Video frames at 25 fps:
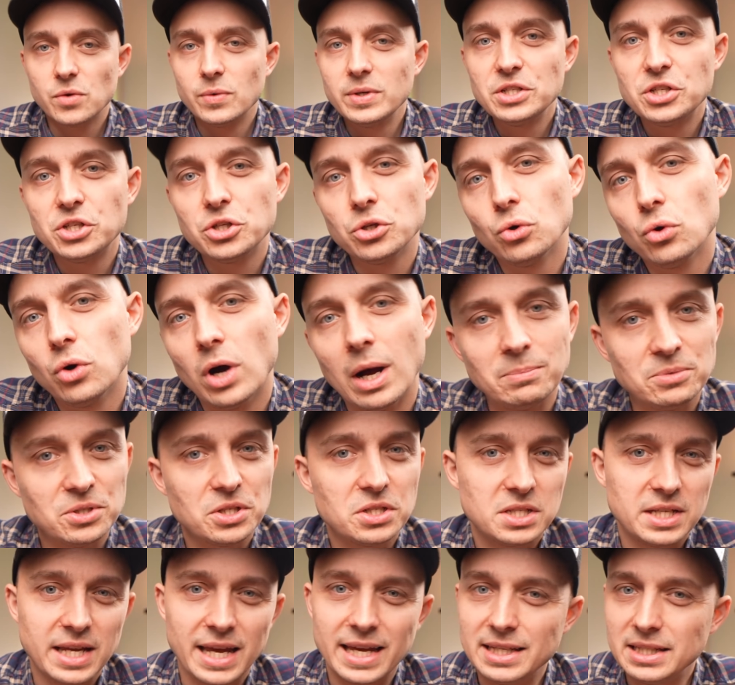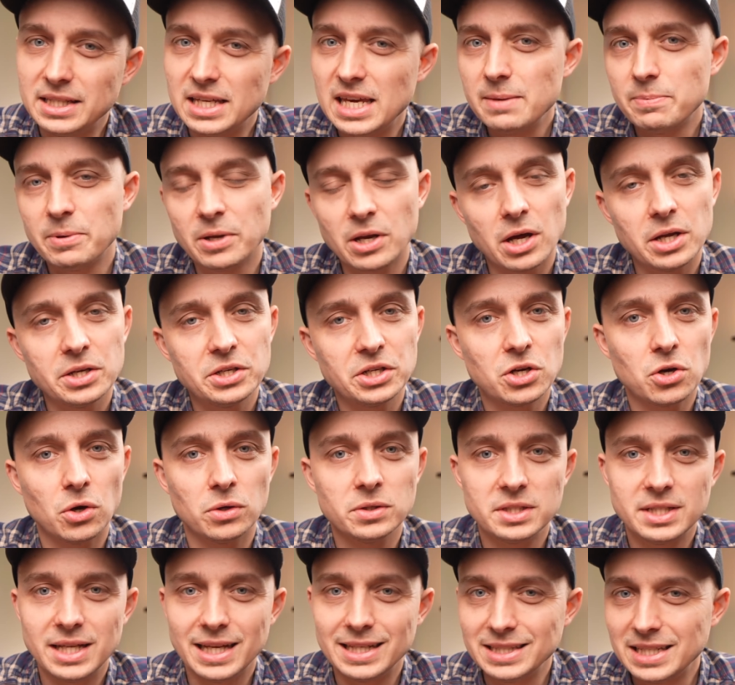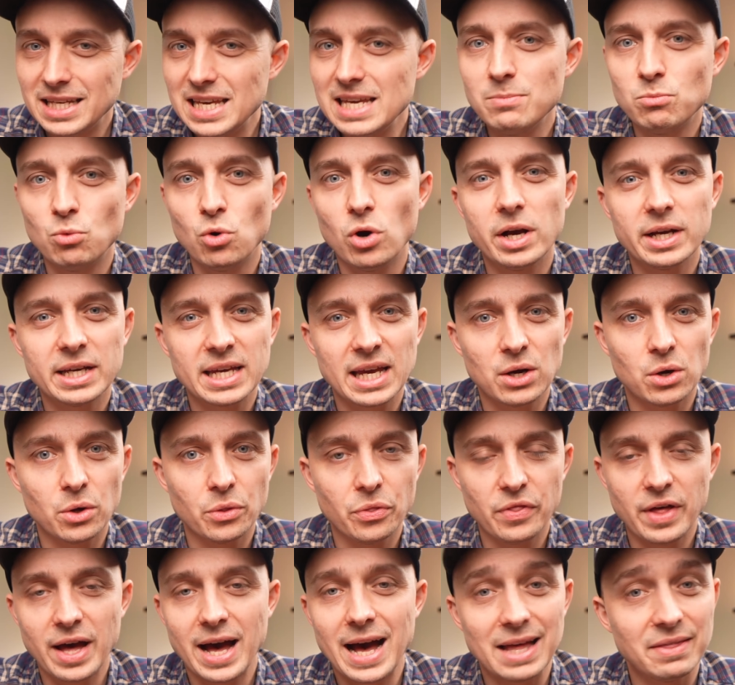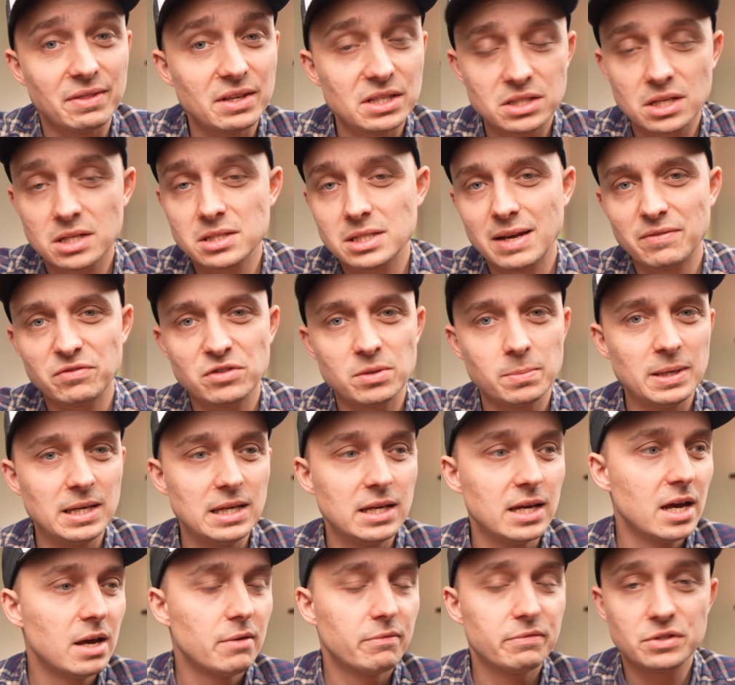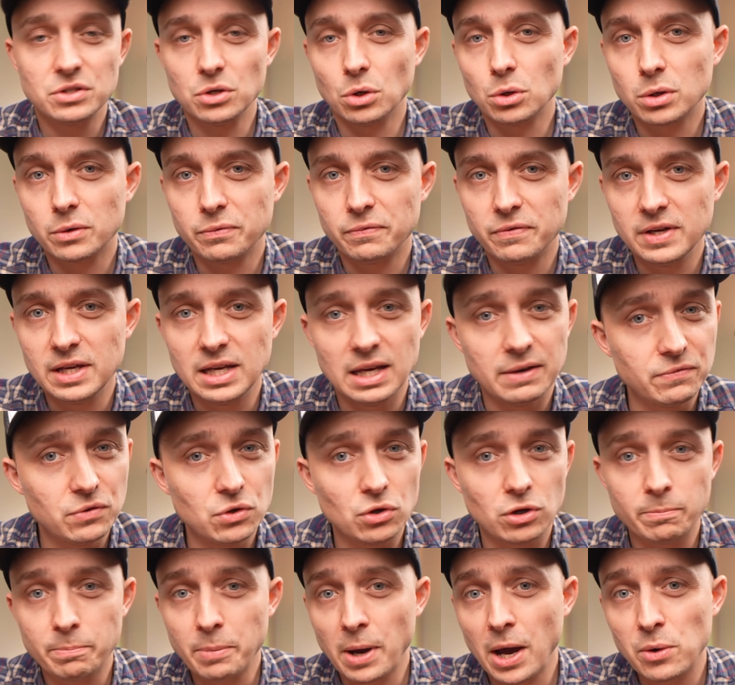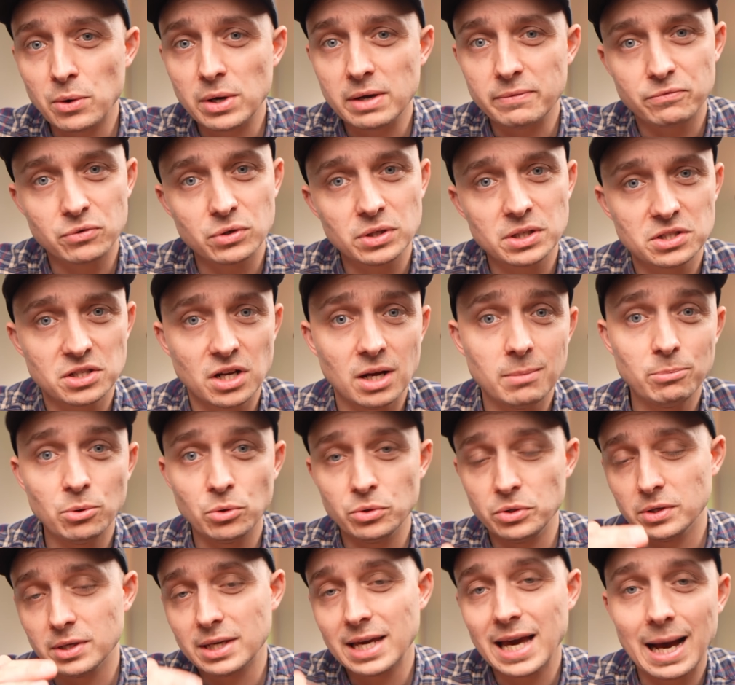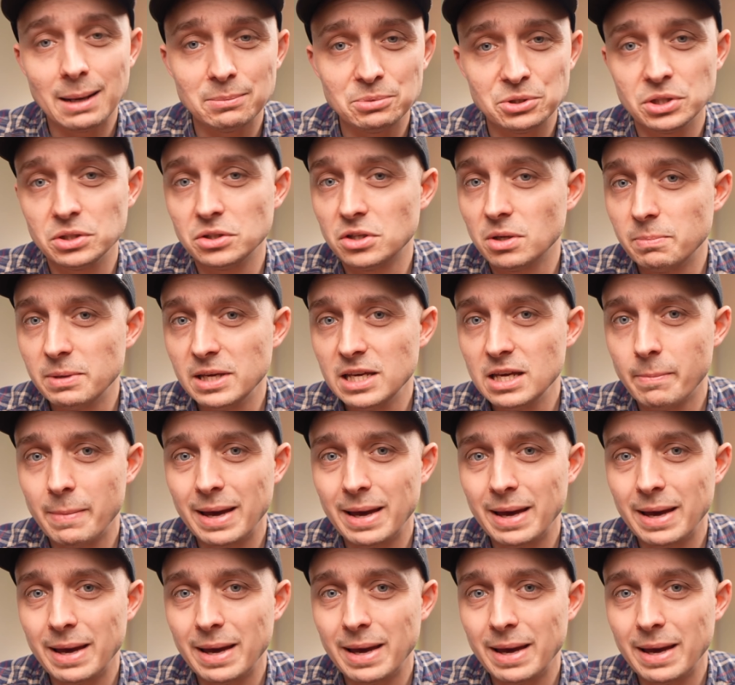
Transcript: in short, I'm just saying keep an eye on your content, keep working on that. And this doesn't have to be photography. If you're a poet, for example, your caption could be your